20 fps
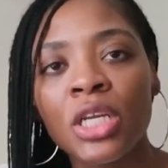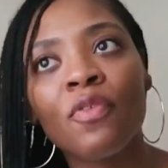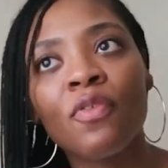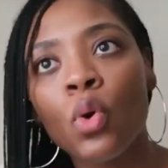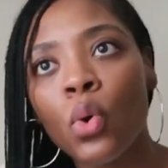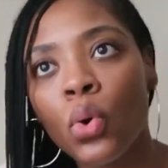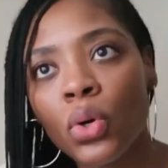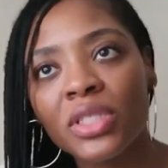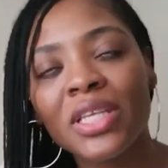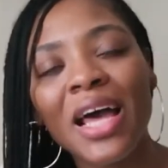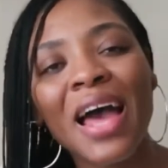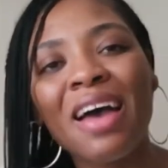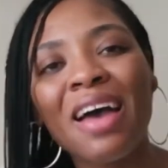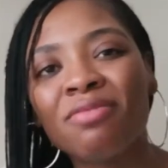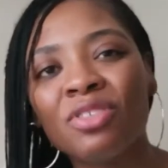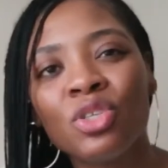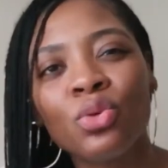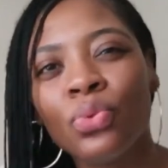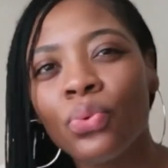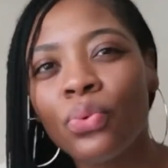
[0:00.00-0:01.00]
Of course, I
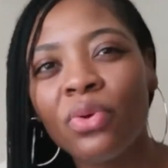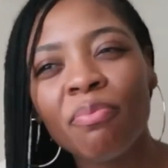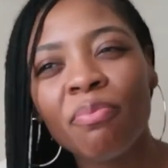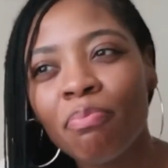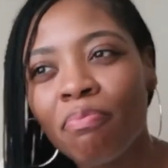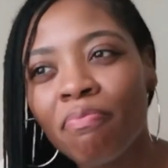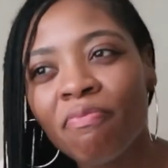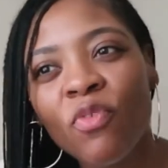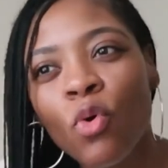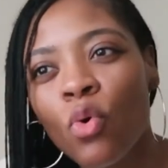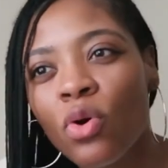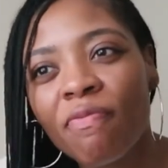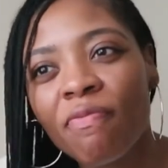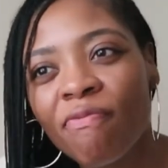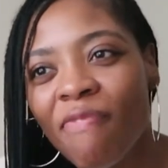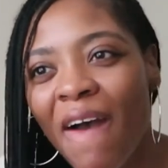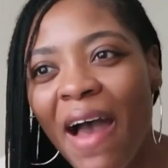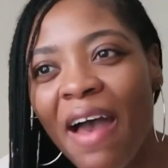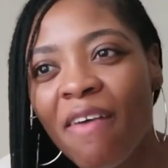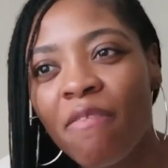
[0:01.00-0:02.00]
have two, three, four,
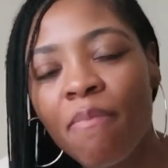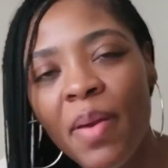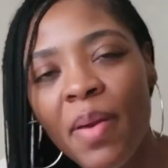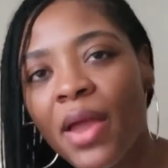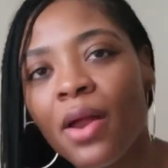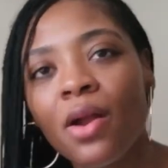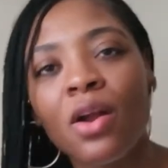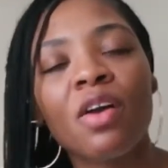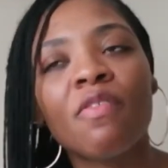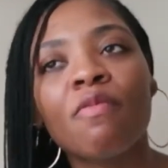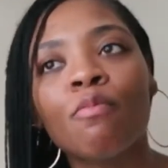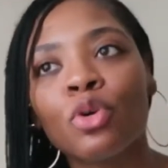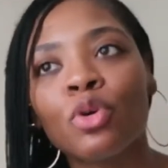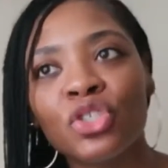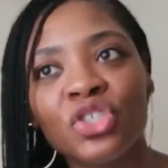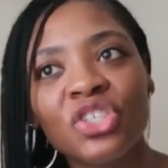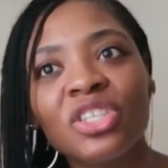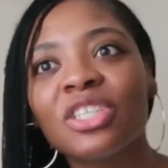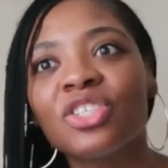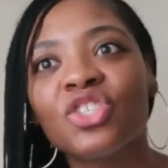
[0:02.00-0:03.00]
five pair of
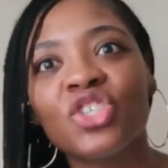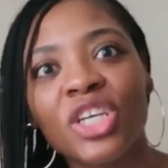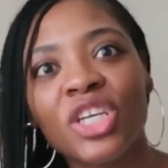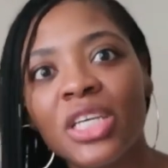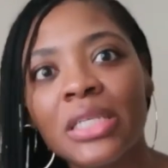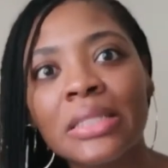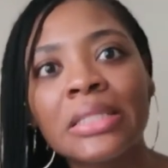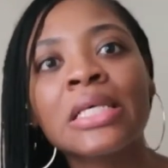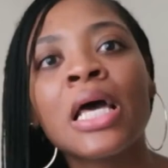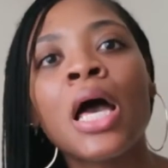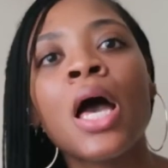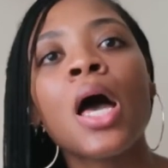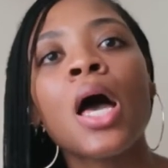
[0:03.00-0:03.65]
Margiela jeans